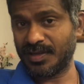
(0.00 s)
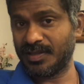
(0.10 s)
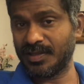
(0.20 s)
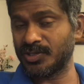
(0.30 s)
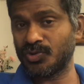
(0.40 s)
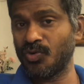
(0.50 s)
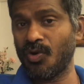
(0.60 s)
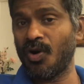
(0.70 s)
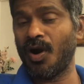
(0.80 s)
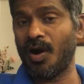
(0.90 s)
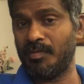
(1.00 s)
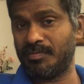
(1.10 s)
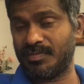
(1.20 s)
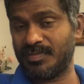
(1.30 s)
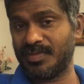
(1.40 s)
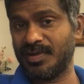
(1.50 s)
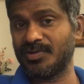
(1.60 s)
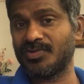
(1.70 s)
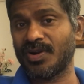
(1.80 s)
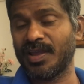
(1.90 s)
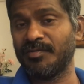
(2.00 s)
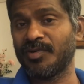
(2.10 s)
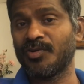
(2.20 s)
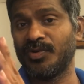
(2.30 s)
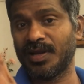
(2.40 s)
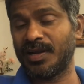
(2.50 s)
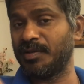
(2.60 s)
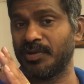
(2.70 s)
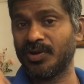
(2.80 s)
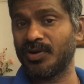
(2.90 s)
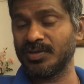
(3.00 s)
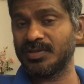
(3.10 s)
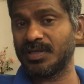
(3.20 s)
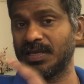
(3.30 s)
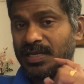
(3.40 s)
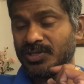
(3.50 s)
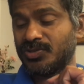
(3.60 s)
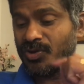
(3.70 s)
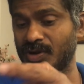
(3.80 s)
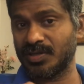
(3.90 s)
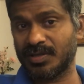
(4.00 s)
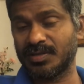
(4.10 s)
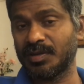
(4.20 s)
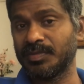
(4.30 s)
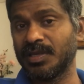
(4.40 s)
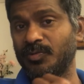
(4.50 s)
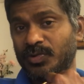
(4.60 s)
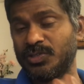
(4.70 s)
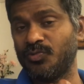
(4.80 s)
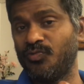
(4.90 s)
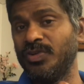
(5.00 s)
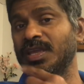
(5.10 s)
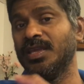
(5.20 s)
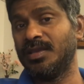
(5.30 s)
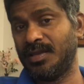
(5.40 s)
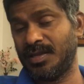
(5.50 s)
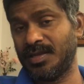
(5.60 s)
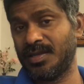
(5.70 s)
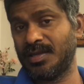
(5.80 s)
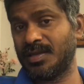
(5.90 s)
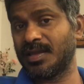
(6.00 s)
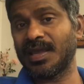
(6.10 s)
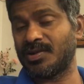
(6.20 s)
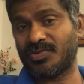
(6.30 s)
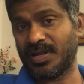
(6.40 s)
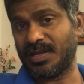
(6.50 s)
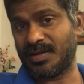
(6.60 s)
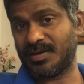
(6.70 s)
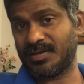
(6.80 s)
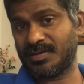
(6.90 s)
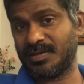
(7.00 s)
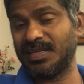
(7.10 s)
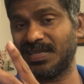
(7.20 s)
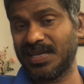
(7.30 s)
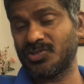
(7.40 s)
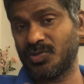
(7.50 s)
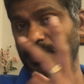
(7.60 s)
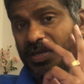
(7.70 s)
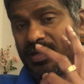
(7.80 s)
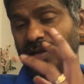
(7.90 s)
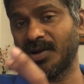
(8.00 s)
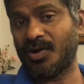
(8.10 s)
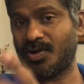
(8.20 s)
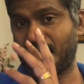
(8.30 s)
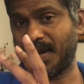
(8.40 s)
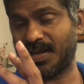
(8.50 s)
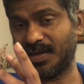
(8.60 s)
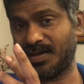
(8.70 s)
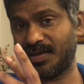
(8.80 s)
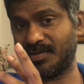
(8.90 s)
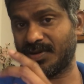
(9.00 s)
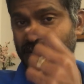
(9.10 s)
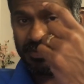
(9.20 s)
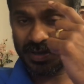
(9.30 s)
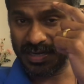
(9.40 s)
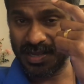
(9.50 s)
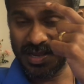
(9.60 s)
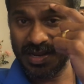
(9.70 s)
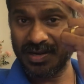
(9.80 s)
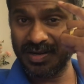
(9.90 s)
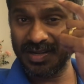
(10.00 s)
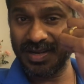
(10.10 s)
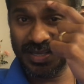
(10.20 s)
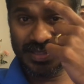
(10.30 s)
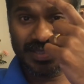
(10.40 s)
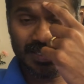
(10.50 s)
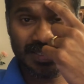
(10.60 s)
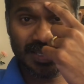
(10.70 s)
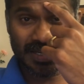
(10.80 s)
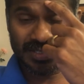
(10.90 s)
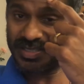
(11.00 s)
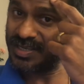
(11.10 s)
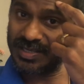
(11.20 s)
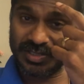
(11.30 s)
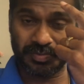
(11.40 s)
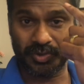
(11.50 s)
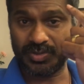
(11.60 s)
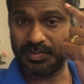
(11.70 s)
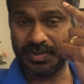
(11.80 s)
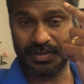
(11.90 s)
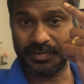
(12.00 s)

there is no harm in trying for kundalini because it is not something which we can trigger it has to be done automatically okay but triggering this energy is possible